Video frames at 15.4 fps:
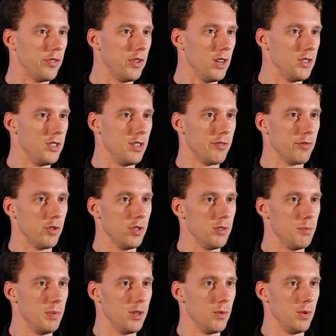feel
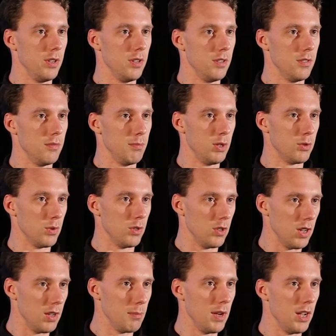different between between the
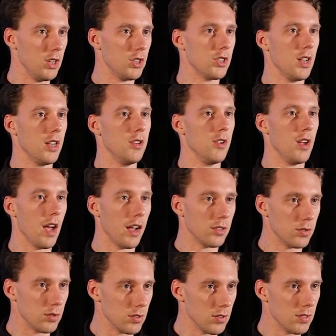image and the
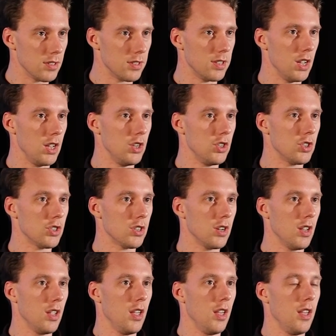actors on stage.
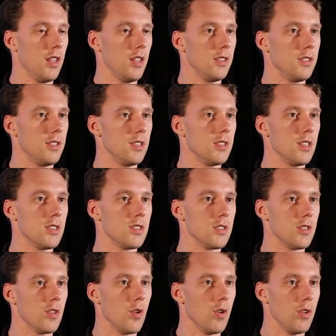This
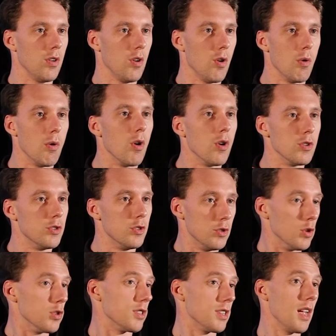is a, a,
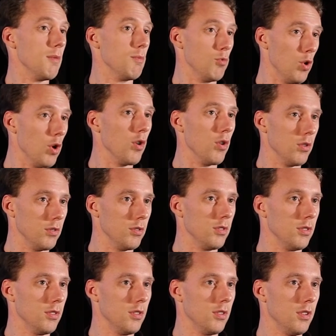the same world.
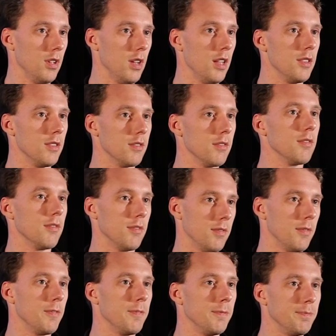So the technology
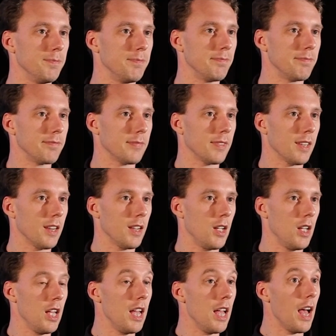becomes invisible.
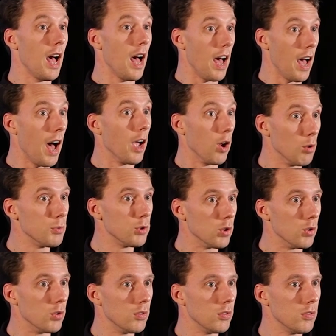I hope
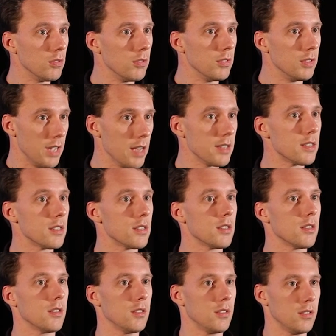so. Yes,
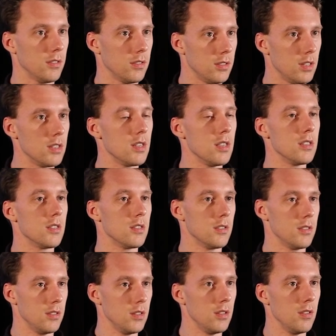this is
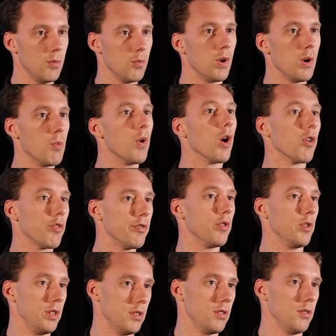we work
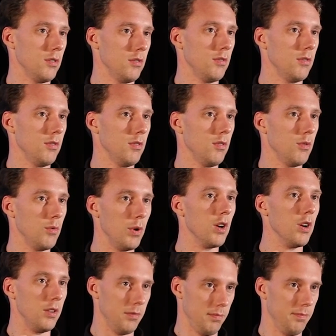for it, really.